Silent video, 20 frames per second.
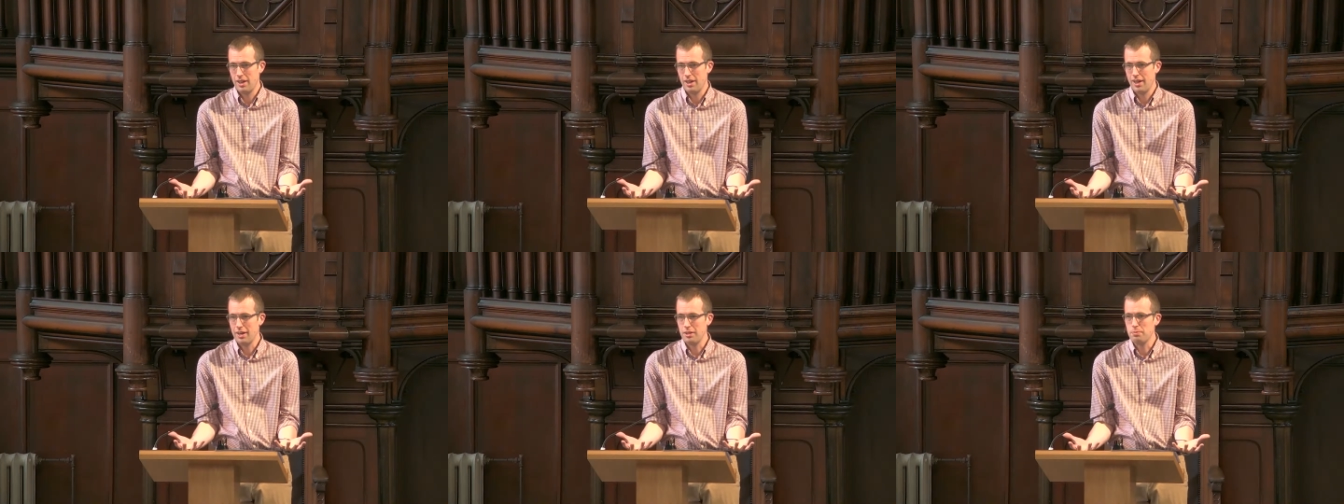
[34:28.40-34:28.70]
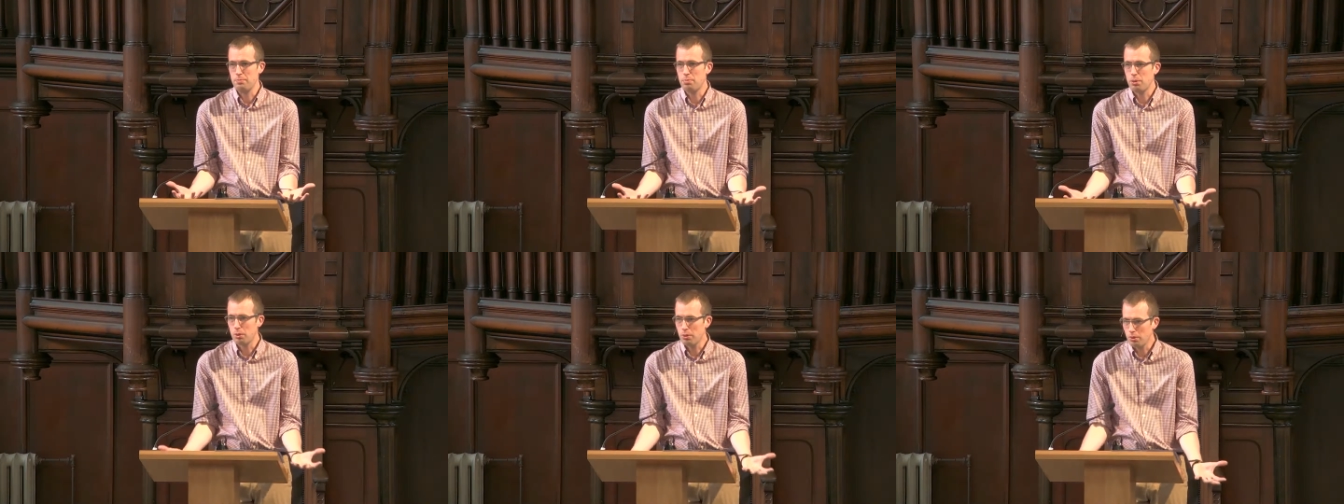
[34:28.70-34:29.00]

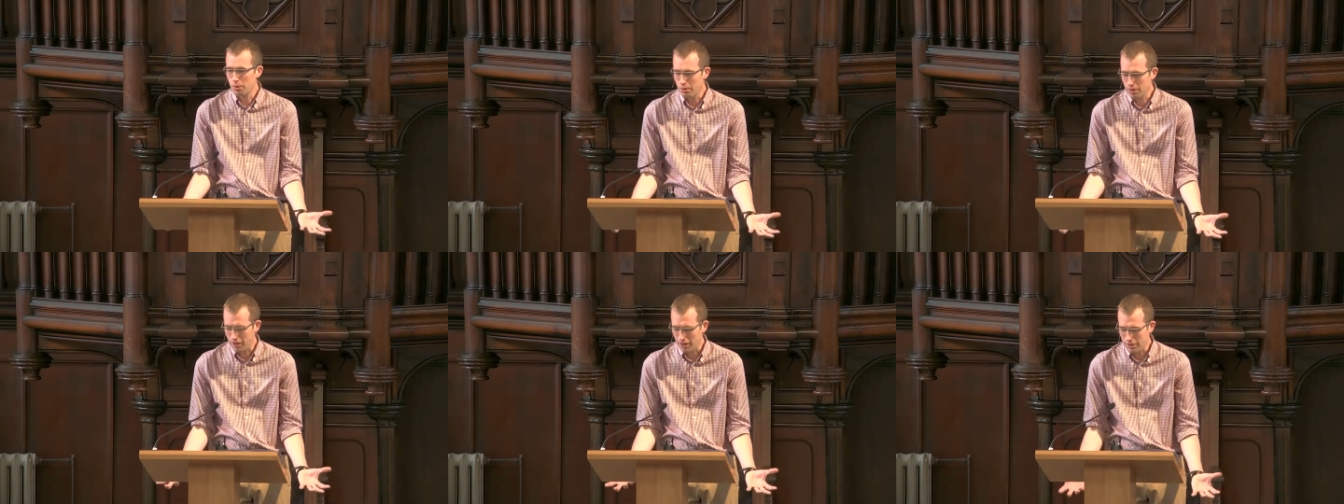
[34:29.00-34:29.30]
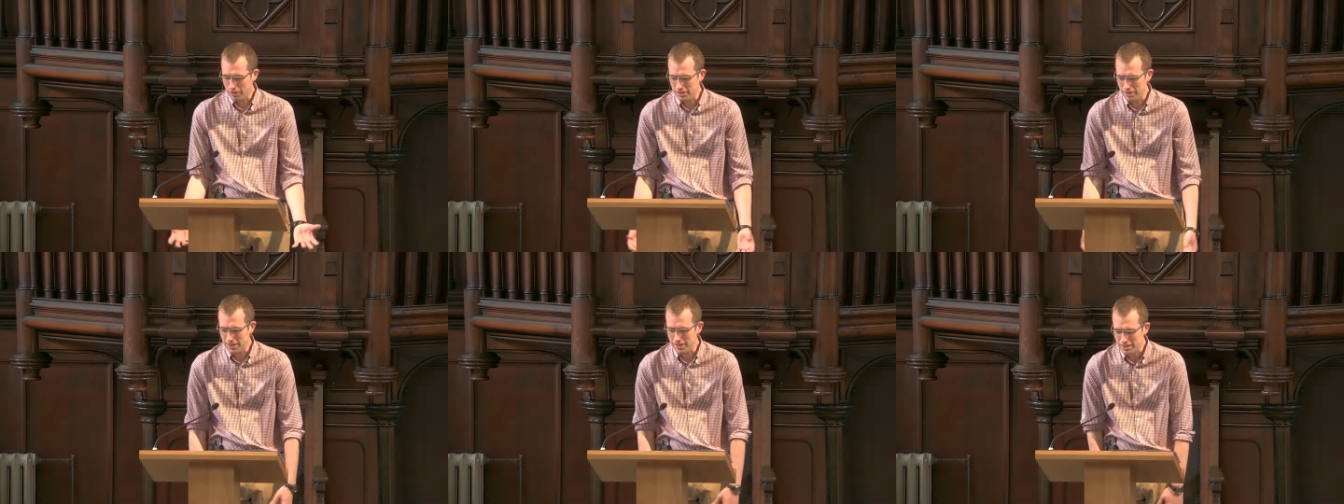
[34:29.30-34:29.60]
and pour
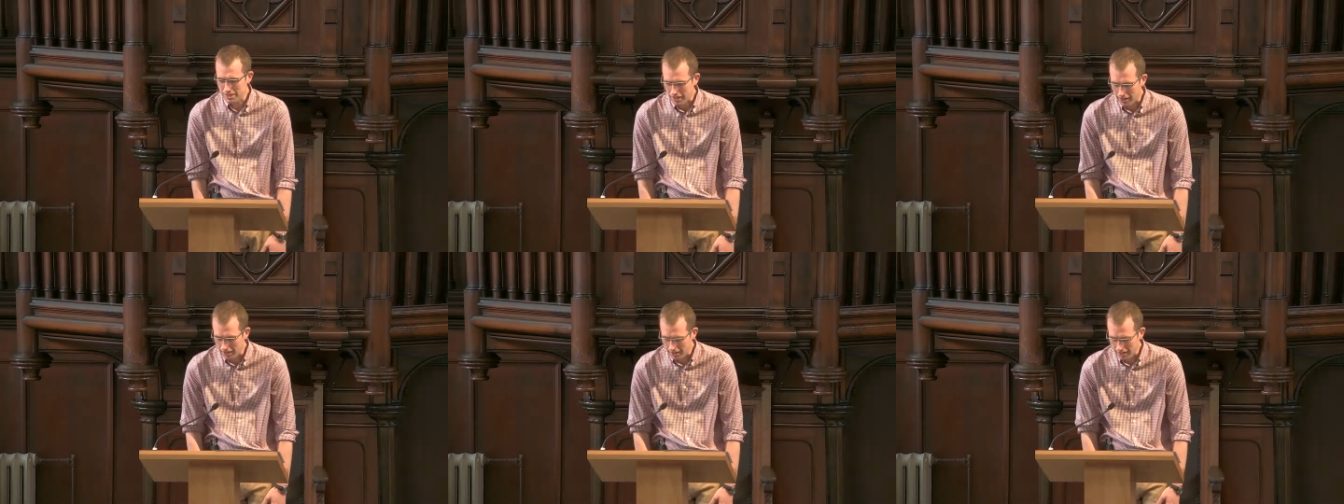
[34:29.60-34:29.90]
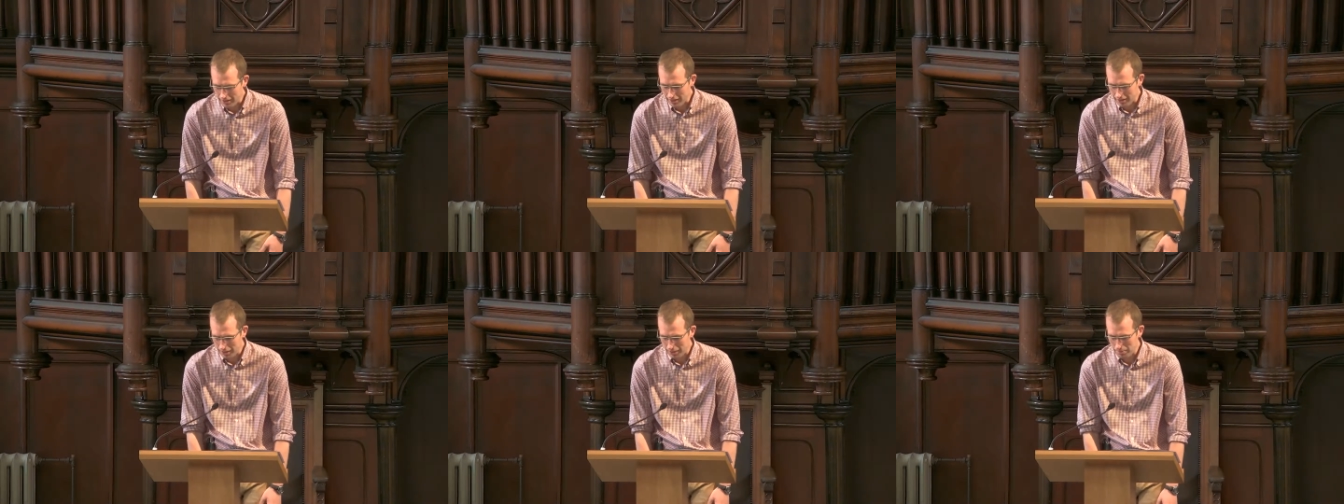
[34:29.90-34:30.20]
out
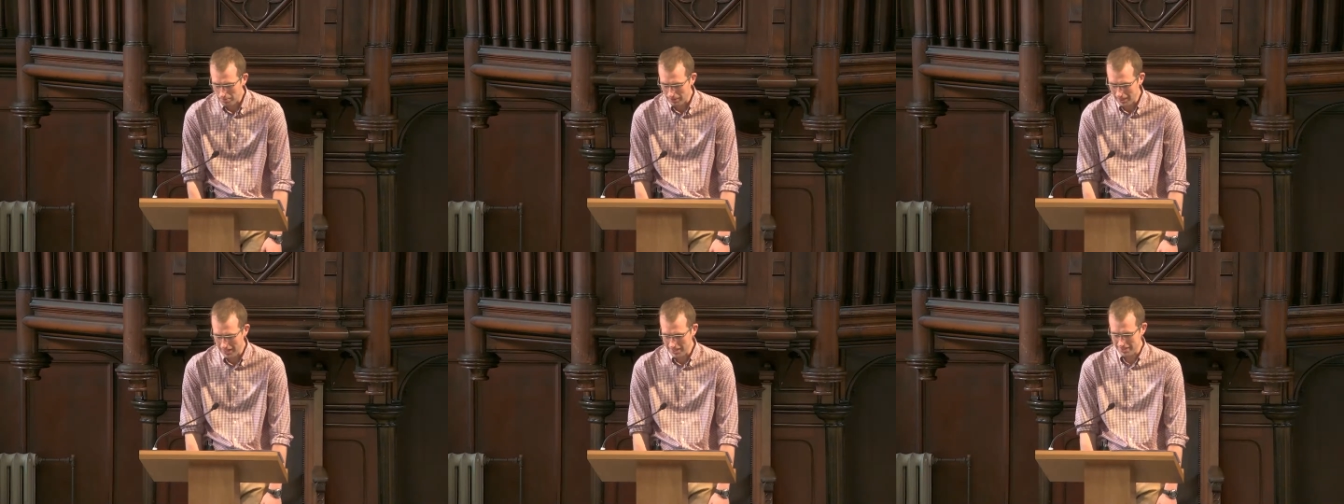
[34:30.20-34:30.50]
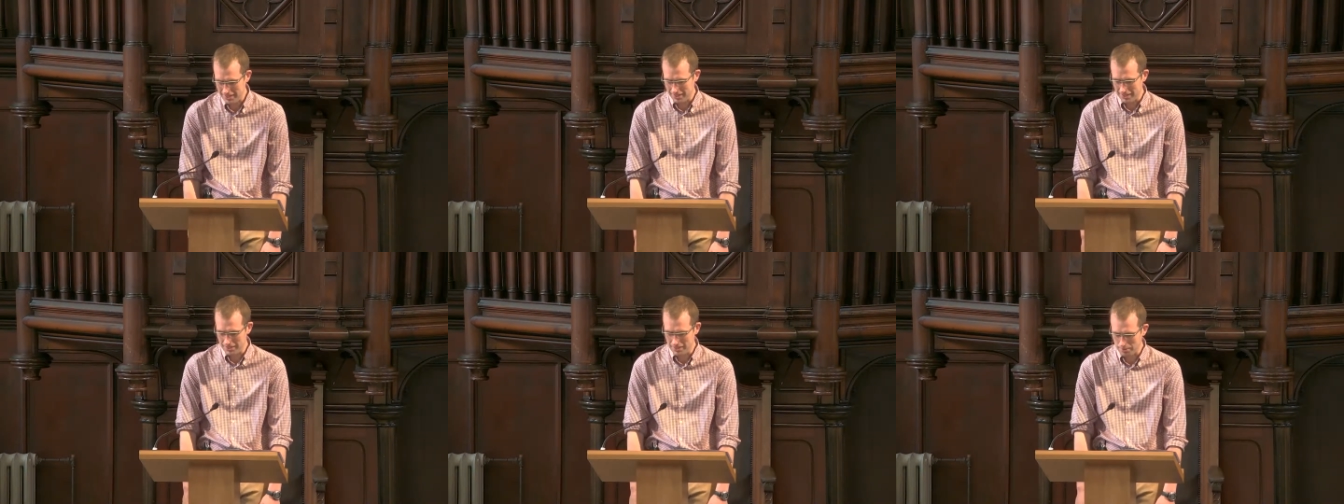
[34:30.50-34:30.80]
eternal
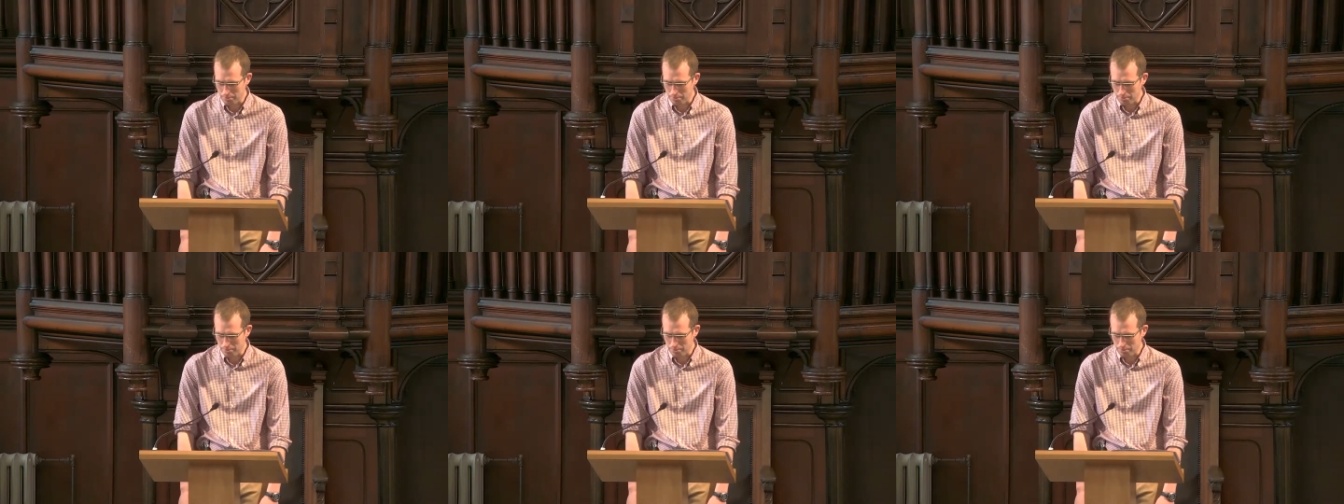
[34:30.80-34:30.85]
blessings